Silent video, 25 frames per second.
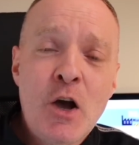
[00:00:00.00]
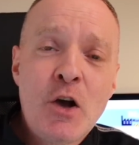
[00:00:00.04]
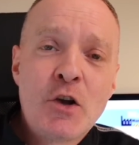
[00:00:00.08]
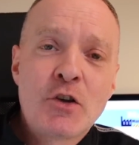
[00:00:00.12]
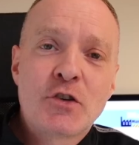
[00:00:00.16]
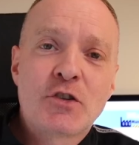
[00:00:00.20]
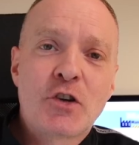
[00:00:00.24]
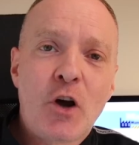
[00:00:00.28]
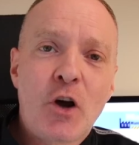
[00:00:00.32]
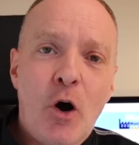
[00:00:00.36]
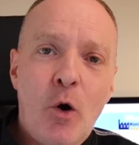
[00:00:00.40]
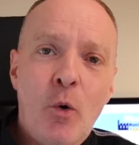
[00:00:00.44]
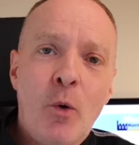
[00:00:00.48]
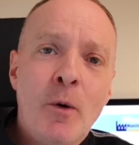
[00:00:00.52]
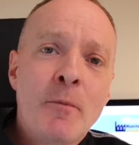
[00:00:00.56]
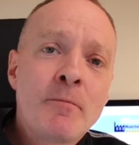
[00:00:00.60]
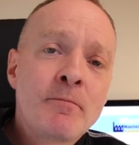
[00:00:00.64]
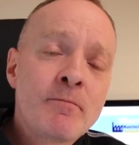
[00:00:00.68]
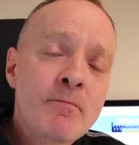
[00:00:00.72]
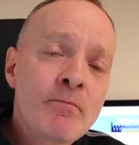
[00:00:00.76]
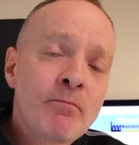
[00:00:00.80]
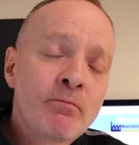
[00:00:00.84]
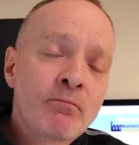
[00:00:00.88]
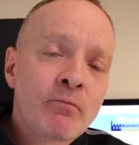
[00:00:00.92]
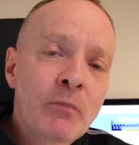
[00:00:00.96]
So,
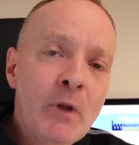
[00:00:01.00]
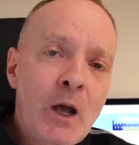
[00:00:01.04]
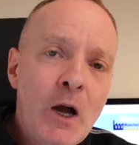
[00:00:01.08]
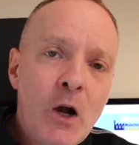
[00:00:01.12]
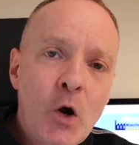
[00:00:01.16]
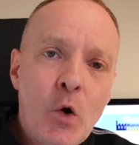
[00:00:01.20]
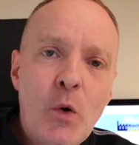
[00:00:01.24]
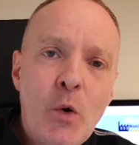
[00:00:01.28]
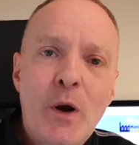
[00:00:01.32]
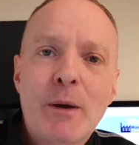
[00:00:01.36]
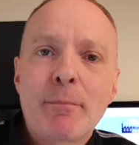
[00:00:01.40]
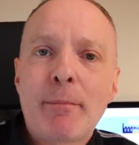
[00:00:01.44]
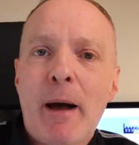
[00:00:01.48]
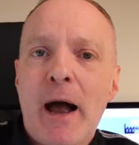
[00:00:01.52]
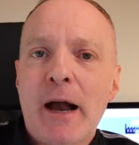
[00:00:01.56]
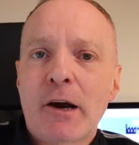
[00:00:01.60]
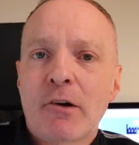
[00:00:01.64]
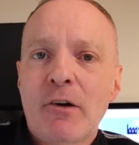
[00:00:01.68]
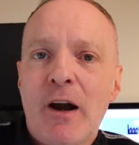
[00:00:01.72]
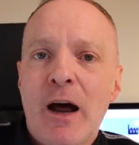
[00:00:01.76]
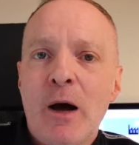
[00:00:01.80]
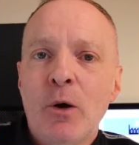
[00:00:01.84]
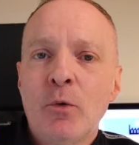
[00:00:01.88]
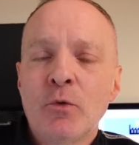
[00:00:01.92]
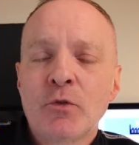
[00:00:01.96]
quick
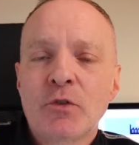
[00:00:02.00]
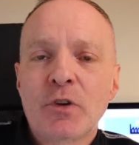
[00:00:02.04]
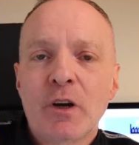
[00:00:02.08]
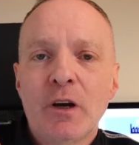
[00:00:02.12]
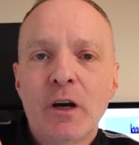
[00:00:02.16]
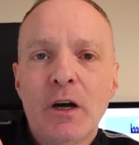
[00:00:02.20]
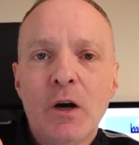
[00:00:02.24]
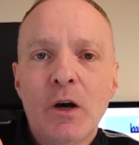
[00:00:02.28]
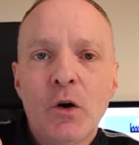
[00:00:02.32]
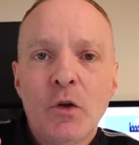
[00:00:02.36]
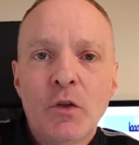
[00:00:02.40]
background,